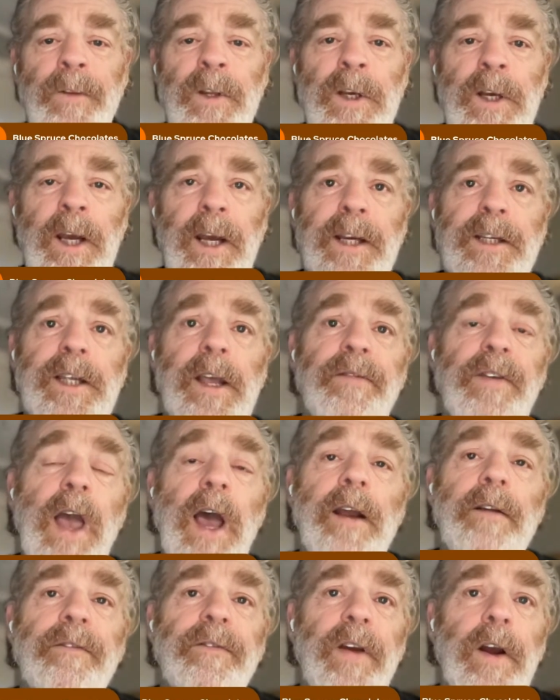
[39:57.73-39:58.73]
is they've
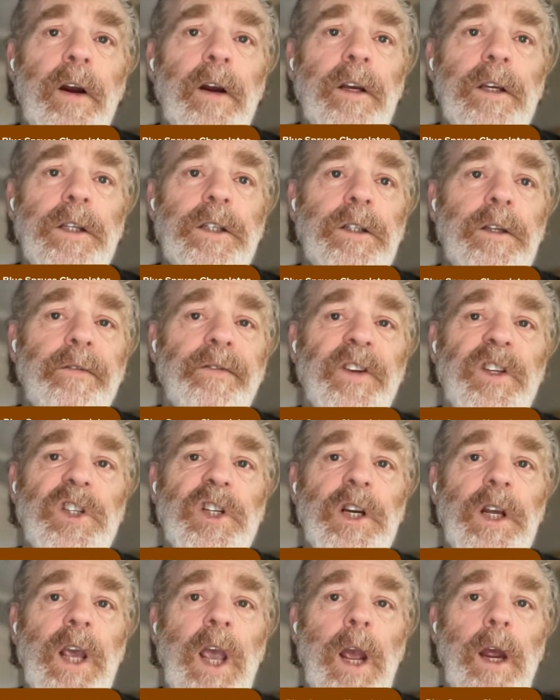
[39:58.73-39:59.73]
got a very
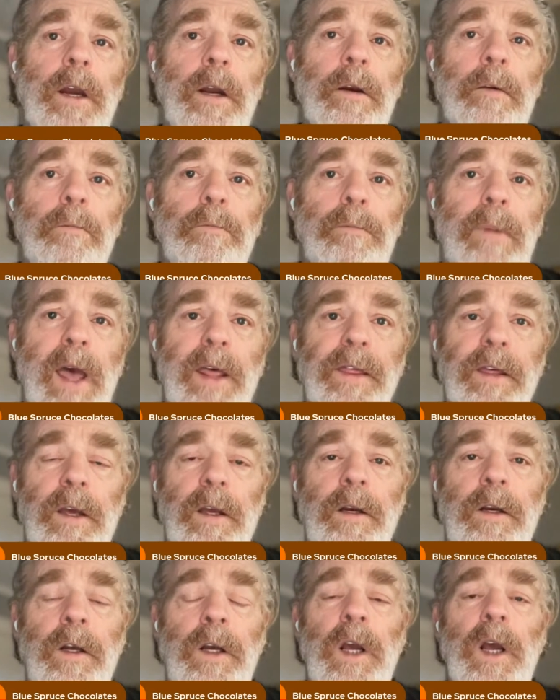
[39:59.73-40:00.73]
sophisticated
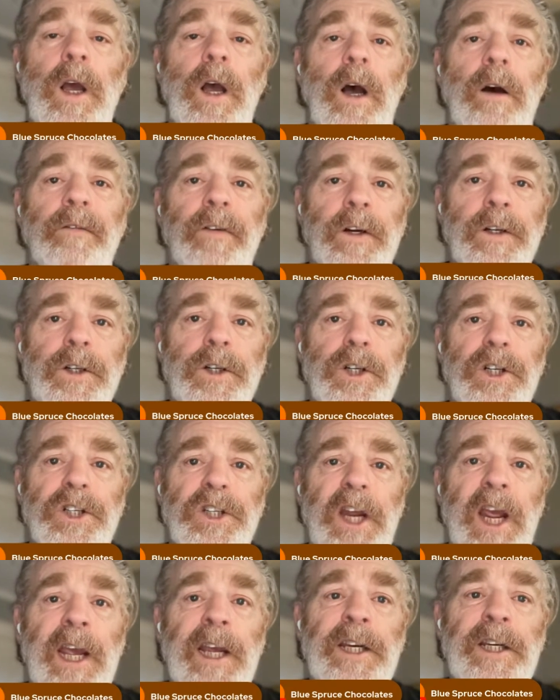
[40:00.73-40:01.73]
method of
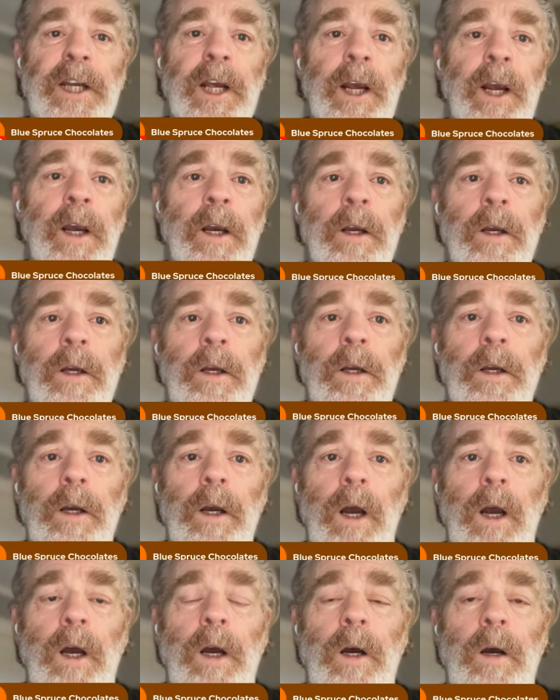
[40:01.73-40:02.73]
understanding
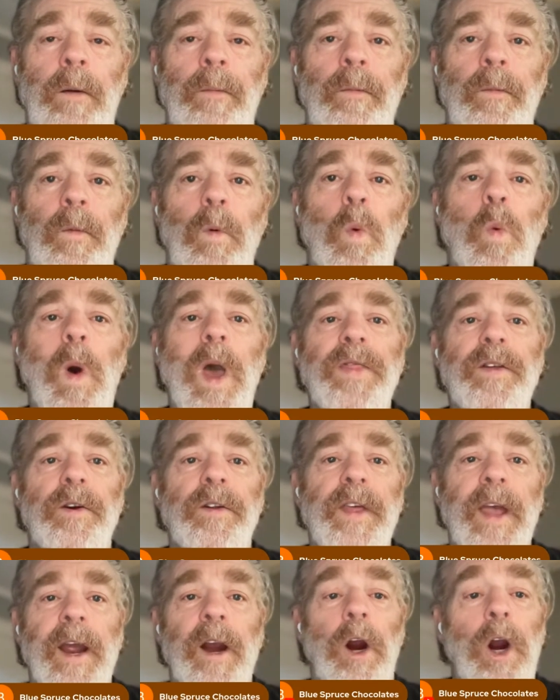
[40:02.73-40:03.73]
whether
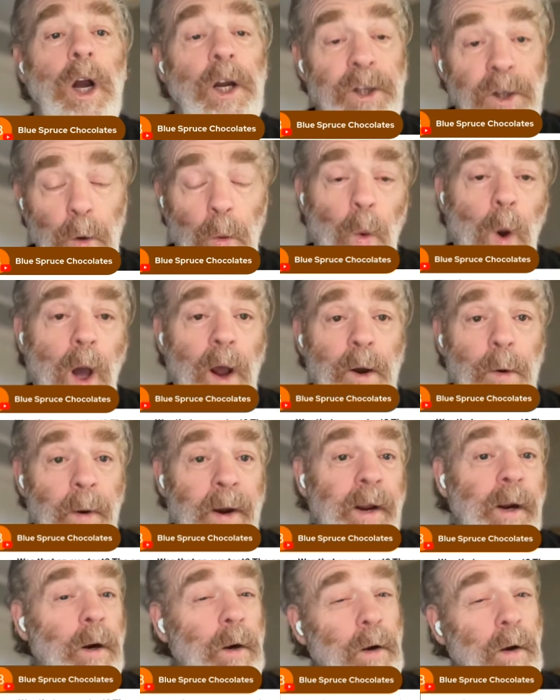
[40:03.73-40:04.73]
they are
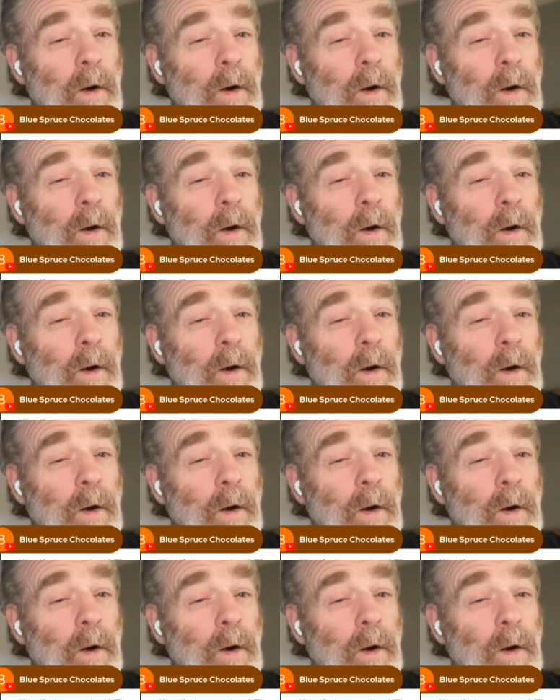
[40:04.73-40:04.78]
underwatering or